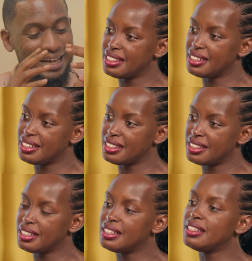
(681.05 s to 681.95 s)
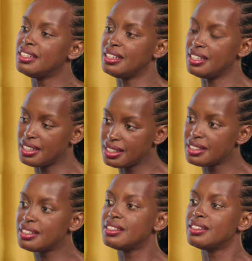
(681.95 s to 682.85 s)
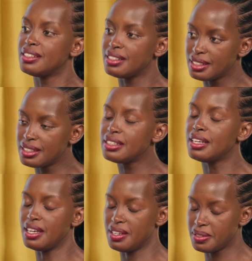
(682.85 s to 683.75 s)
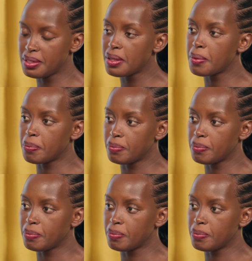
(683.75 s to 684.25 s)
had a mask on, I had shades on. It was COVID time, and they kept.